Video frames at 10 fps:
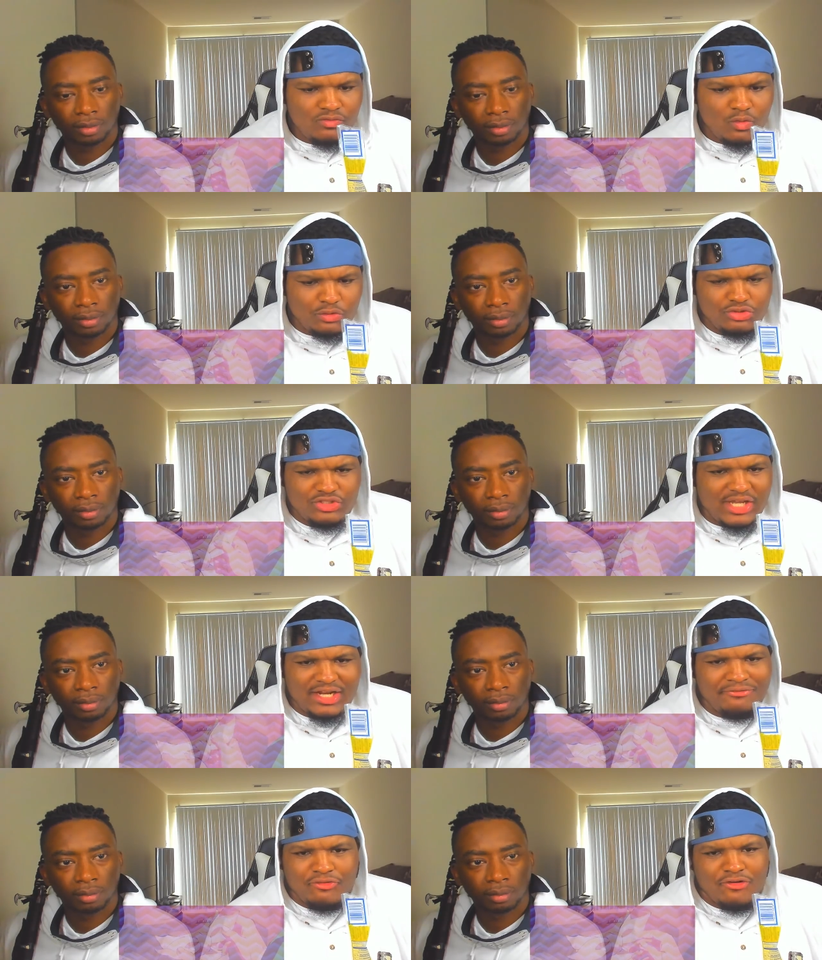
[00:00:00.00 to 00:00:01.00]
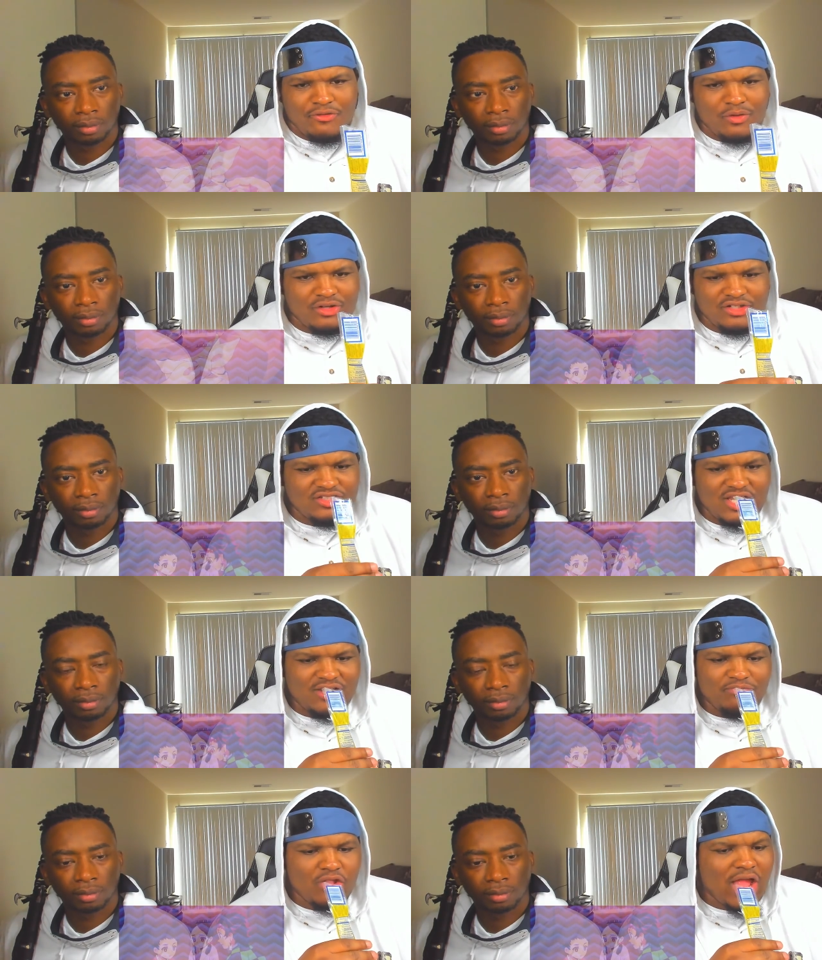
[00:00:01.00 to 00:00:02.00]
Speaker 1: What you tied up for if it work in a
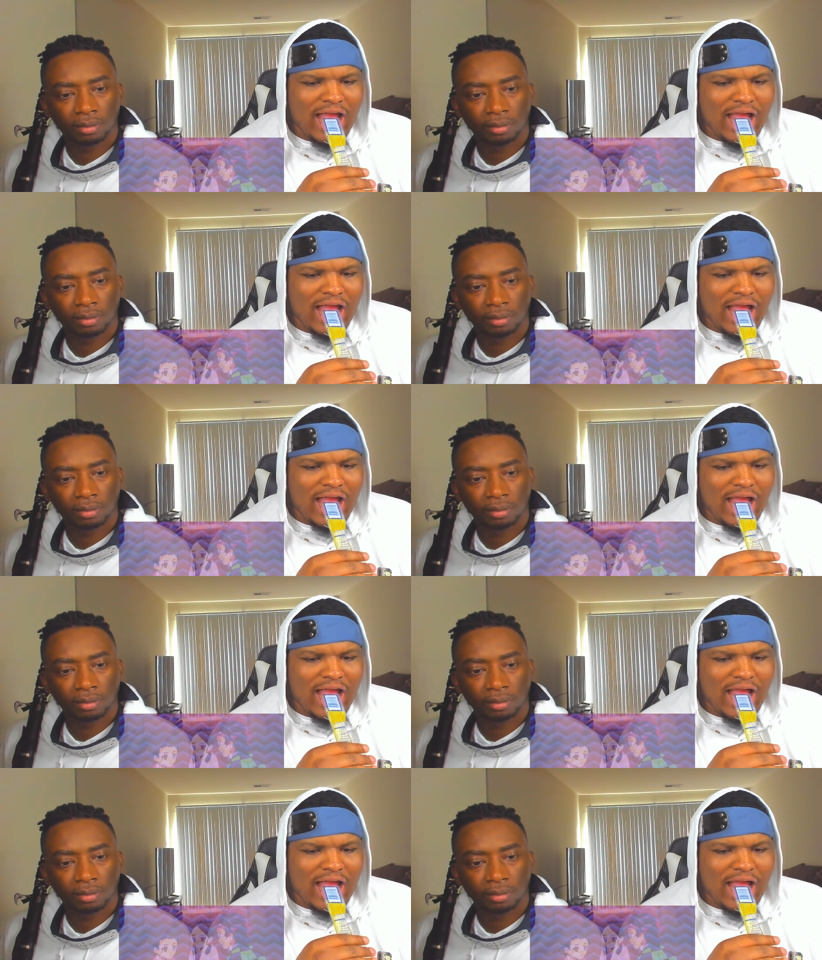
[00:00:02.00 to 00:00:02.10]
second?